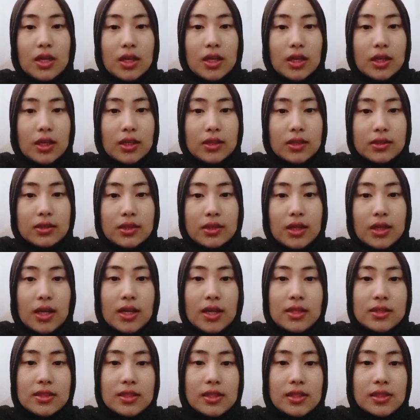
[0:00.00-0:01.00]
and
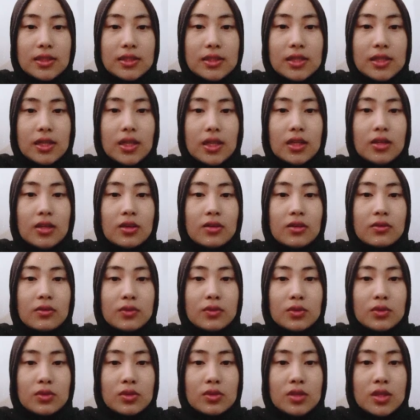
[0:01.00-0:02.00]
until the end of
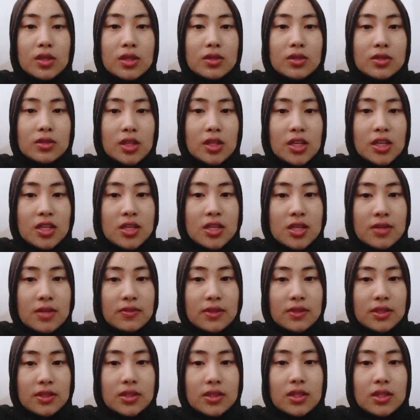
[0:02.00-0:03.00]

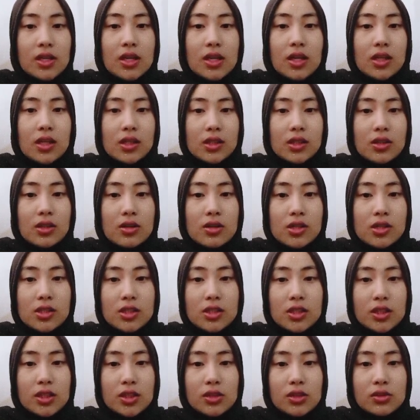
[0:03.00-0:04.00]
2011,
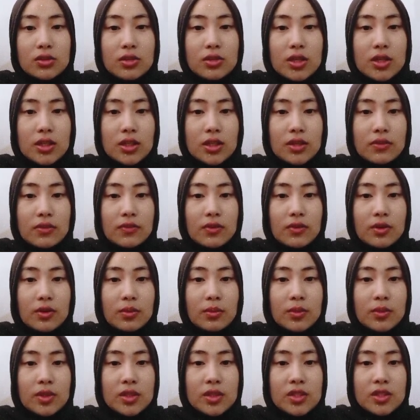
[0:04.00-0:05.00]
according to data from
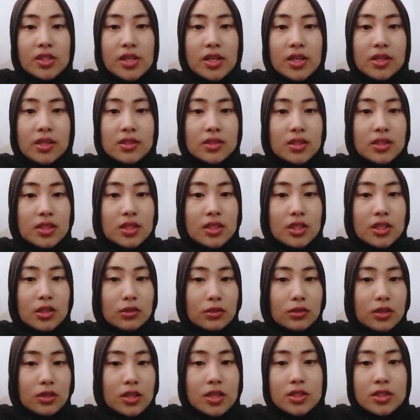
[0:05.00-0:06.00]
ETSA,
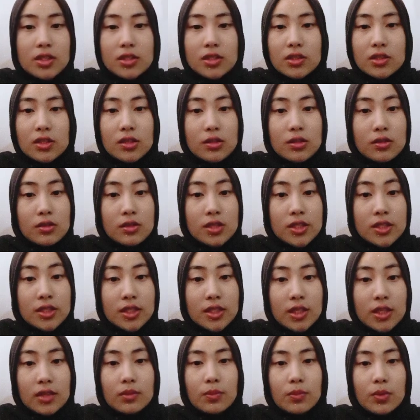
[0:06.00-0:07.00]
Indonesia Cellular
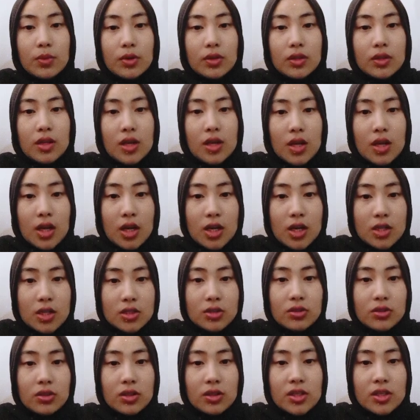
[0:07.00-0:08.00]
Telephone
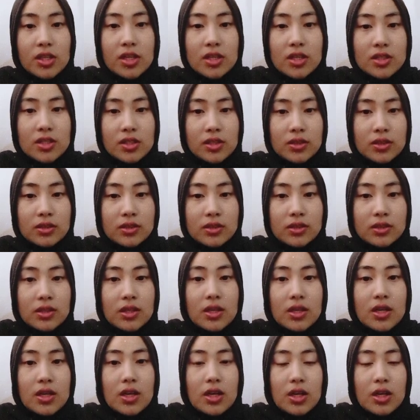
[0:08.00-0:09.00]
Association,
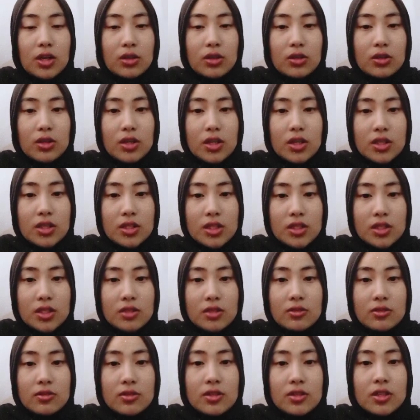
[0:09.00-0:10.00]
Indonesia
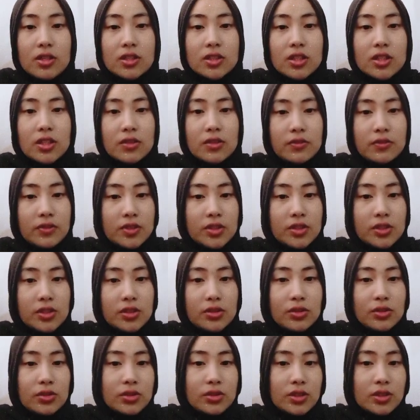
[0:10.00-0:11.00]
cellular service
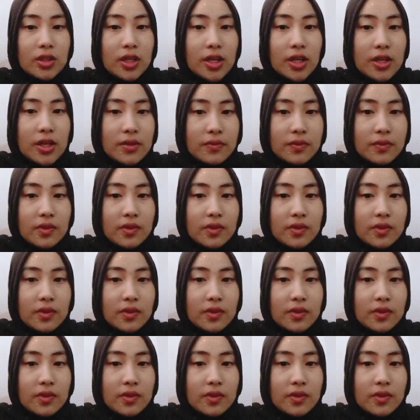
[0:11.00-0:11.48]
users have